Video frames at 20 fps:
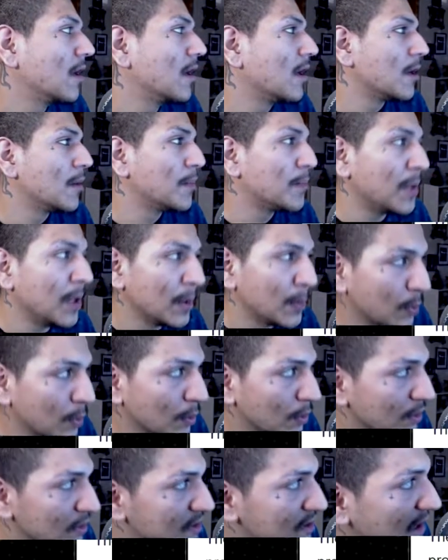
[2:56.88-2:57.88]
People
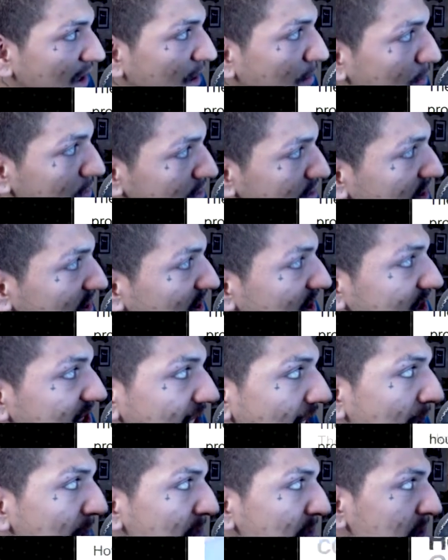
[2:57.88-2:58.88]
will say, well, see the
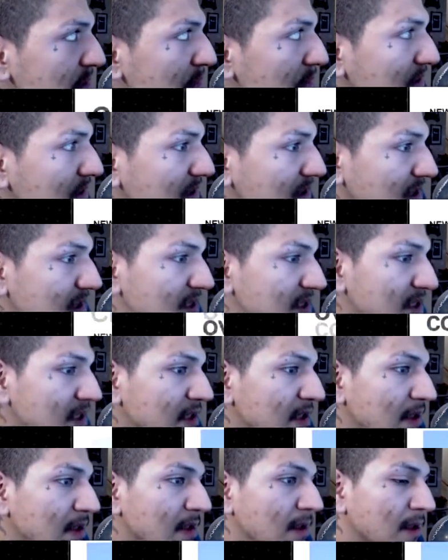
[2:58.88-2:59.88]
Thompson buildings.
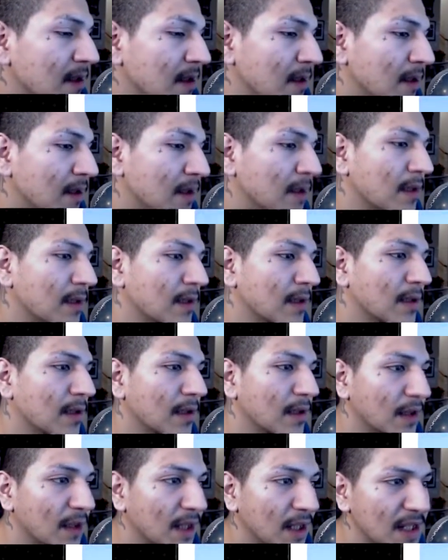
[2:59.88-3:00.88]

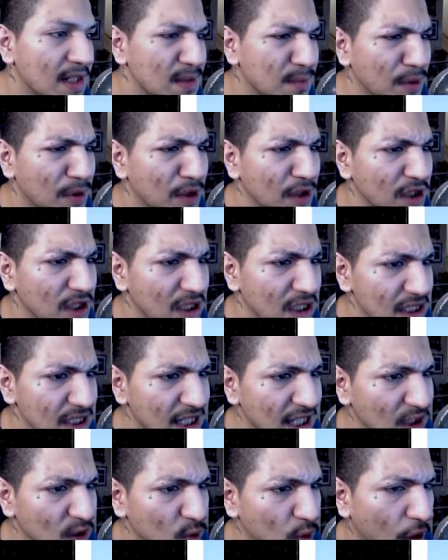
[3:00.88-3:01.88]
These buildings,
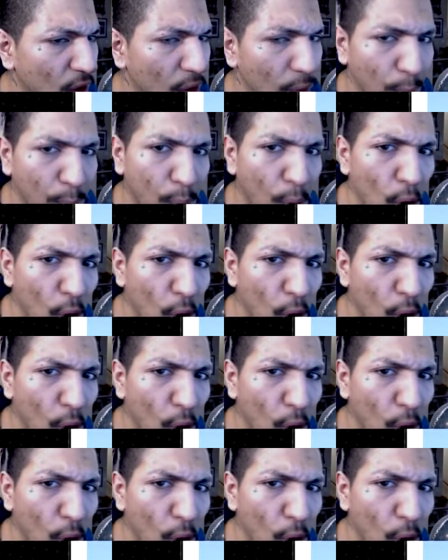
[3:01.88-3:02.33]
that's where all the poor